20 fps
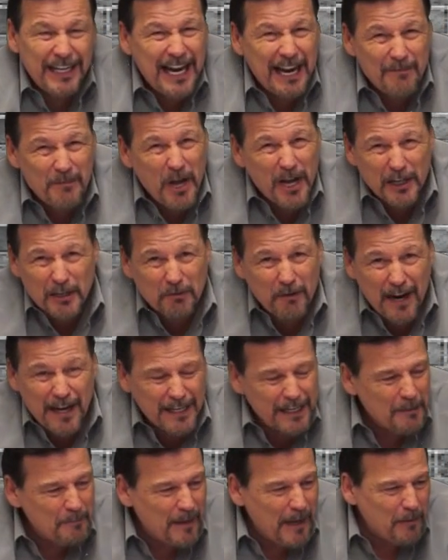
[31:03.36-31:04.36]
And I'm not
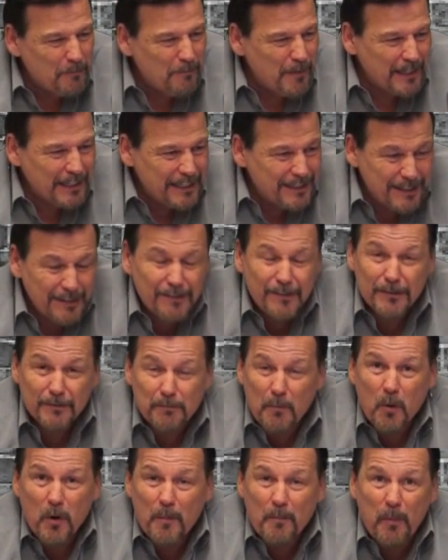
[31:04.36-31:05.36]
crying about money. This is
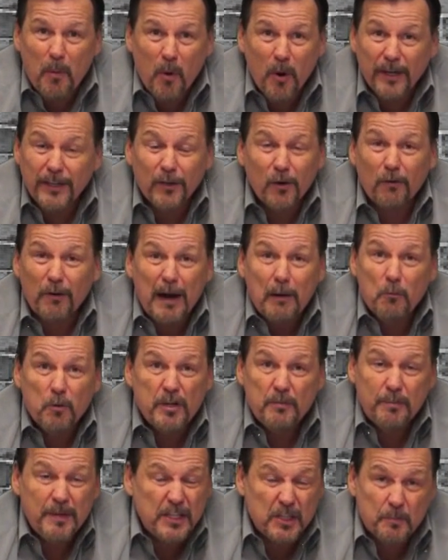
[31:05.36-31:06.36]
more important, or I
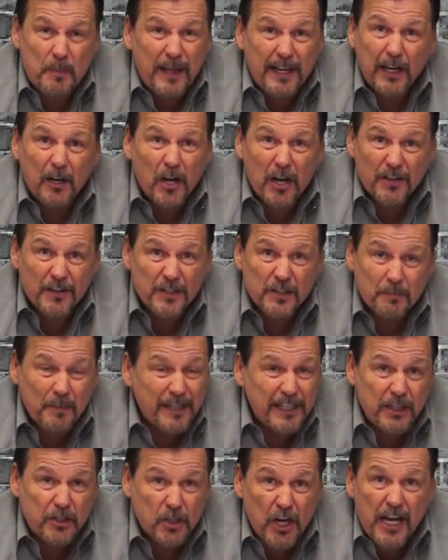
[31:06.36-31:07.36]
wouldn't be spending all this
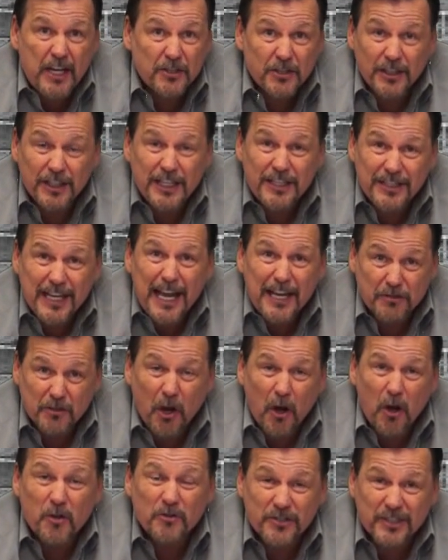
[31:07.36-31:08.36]
money chasing these
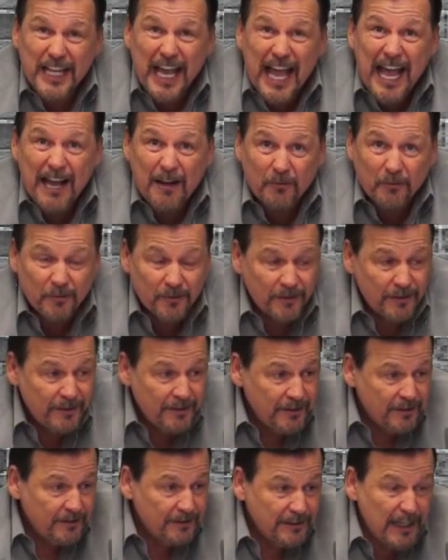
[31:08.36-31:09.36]
assholes down.
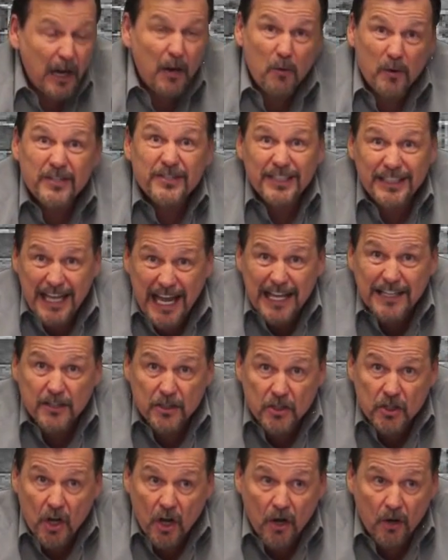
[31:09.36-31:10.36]
Now, isn't that
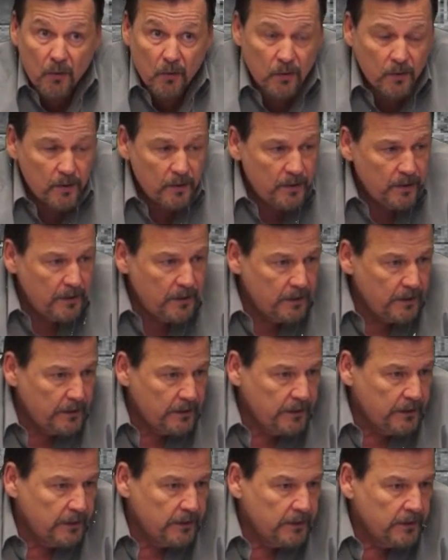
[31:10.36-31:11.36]
so?
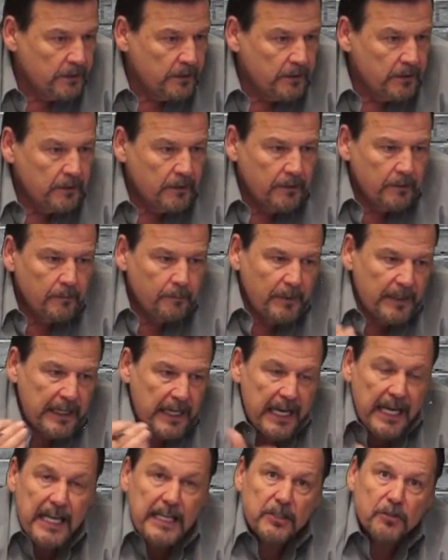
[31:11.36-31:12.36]
But
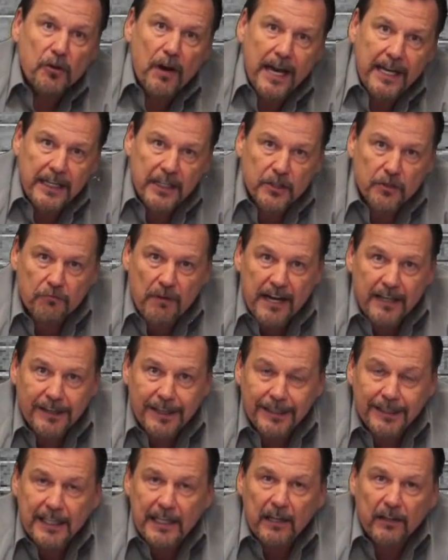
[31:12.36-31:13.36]
he's trying to strike
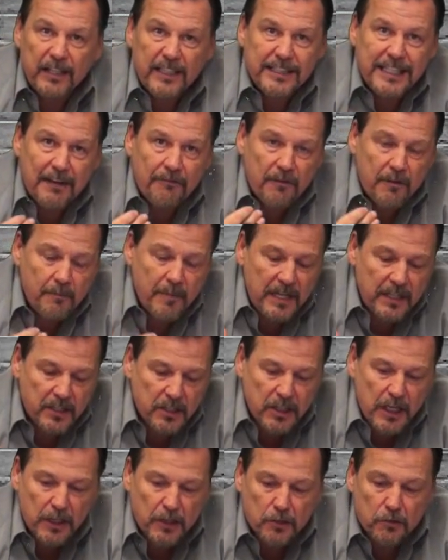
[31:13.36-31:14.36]
the deal. He's giving me
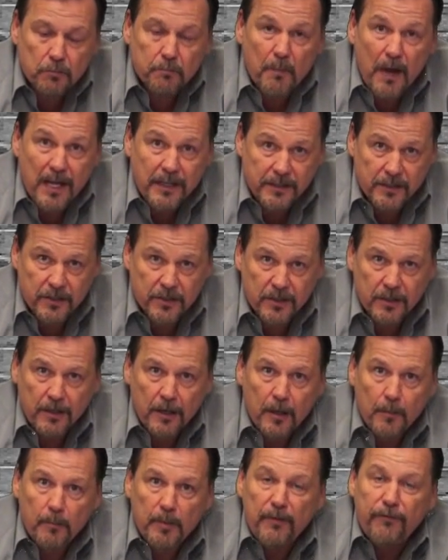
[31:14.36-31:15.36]
6 months
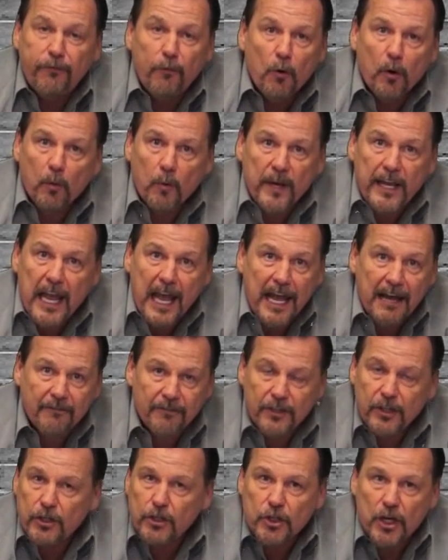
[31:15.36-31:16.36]
before we have
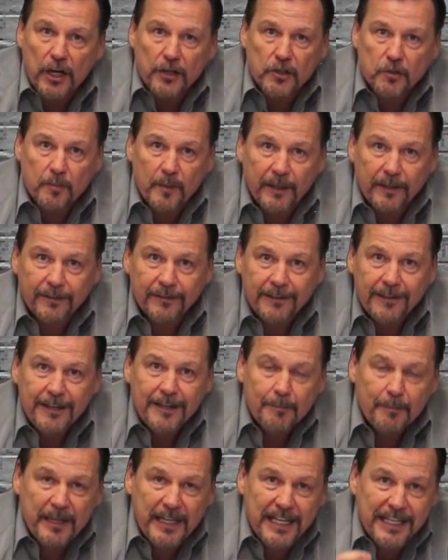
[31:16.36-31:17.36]
an adjustment.
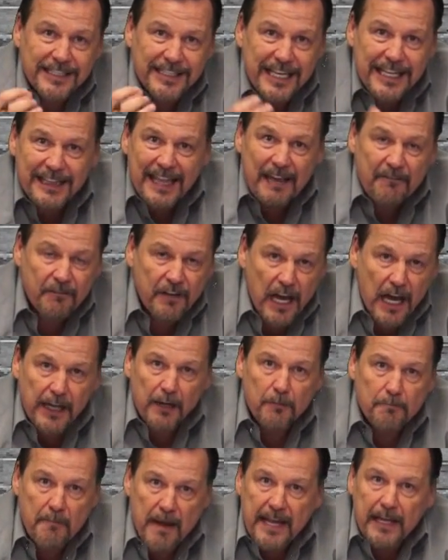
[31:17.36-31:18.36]
Because they've
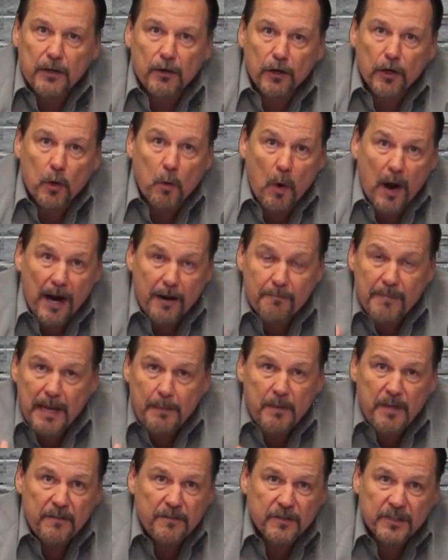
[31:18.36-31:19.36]
got to make her quiet.
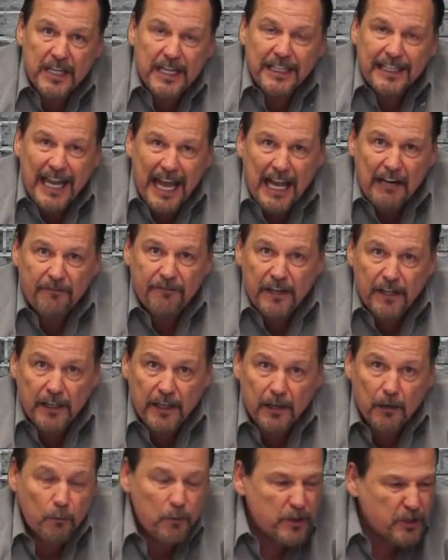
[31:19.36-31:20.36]
Maybe you've seen that
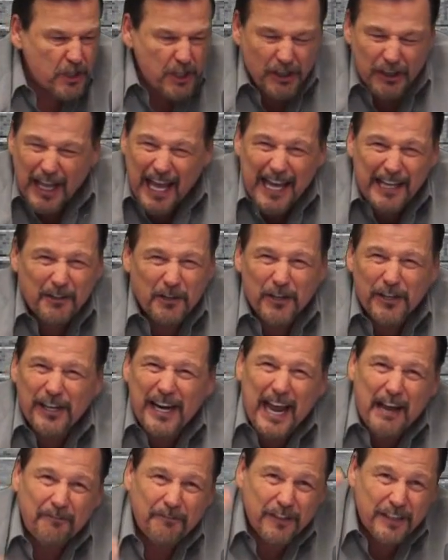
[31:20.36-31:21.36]
video where she lied on an
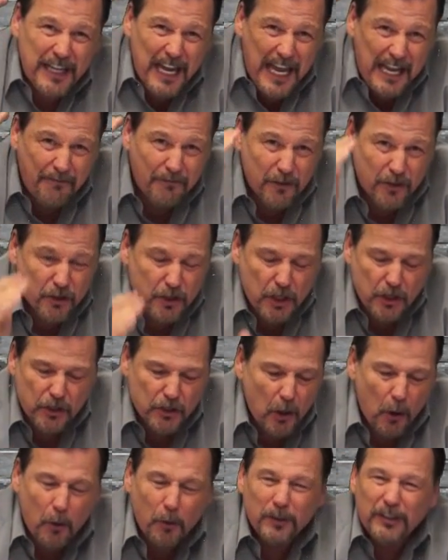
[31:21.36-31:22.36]
affidavit. She
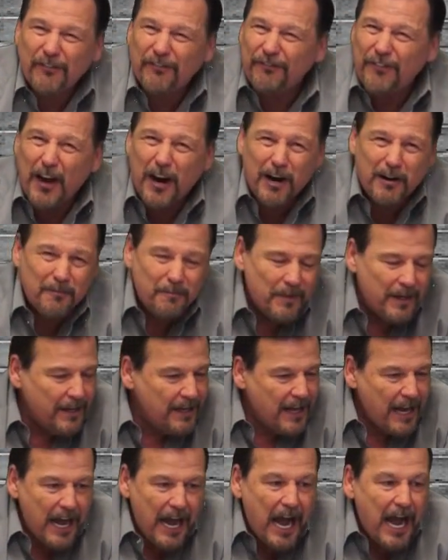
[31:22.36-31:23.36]
sold a farm.
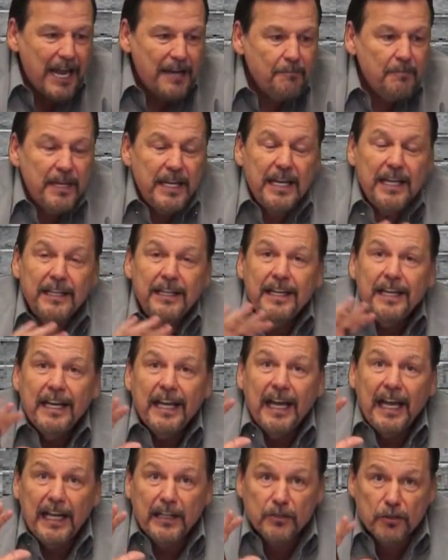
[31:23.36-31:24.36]
I mean,
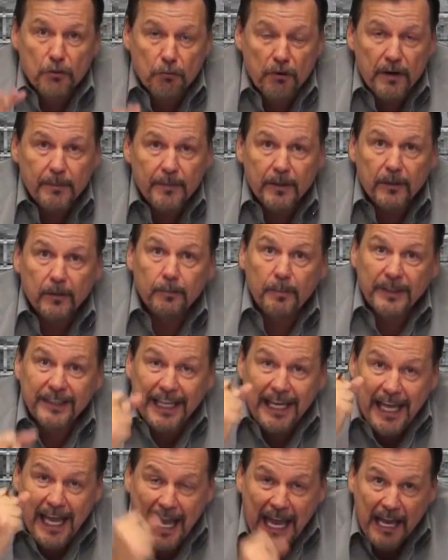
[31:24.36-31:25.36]
it's criminal. But
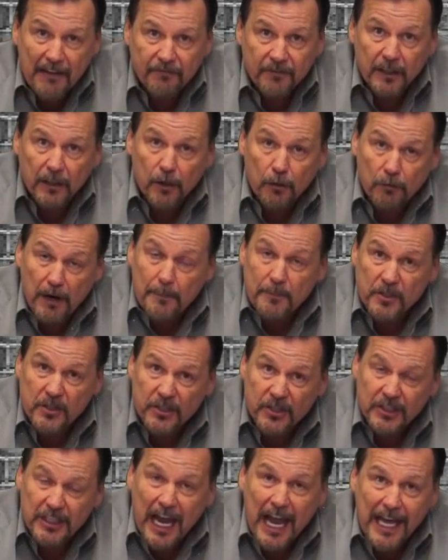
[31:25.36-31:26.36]
the corruption
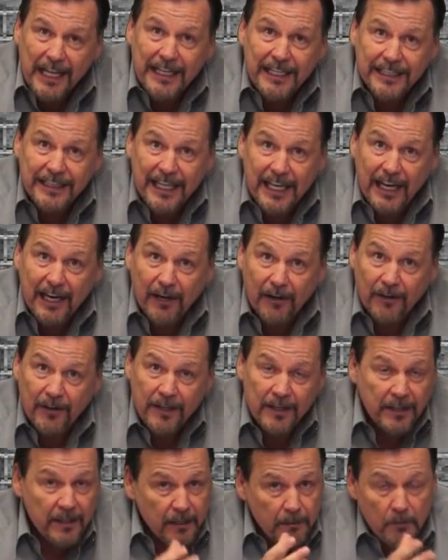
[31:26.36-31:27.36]
started there.
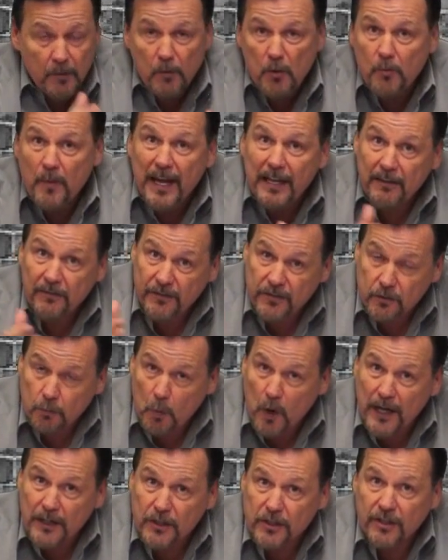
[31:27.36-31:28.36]
You might have
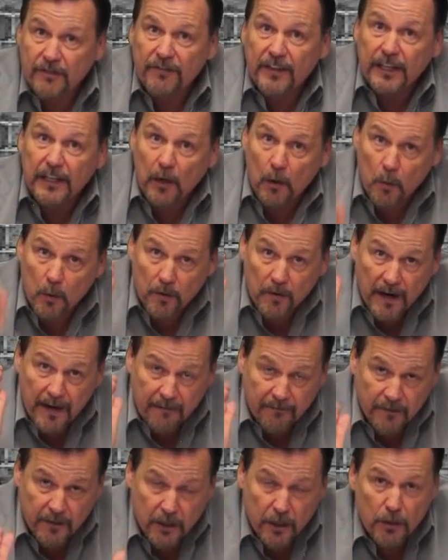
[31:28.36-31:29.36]
watched the video where I
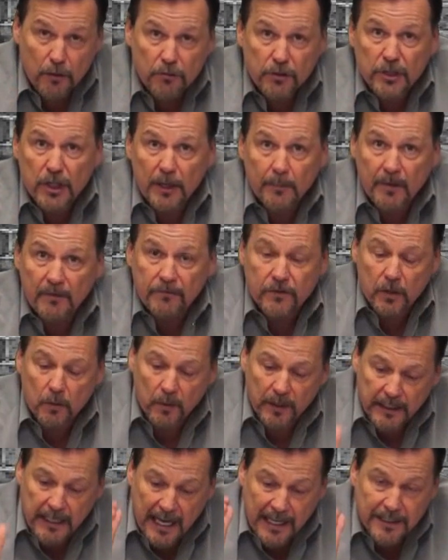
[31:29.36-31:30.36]
accused him of
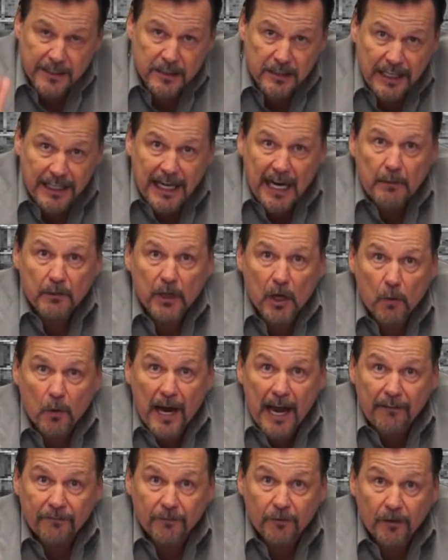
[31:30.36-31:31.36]
doing that and said I would go
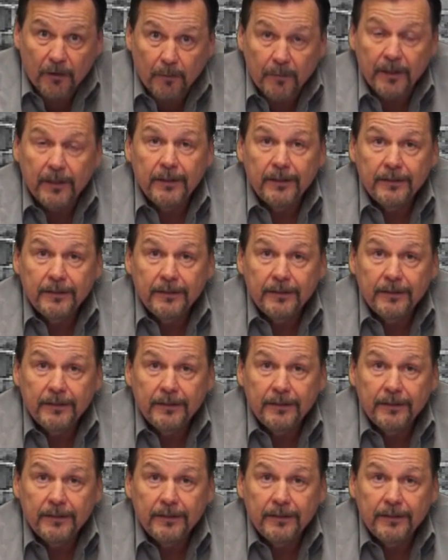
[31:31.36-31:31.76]
after him.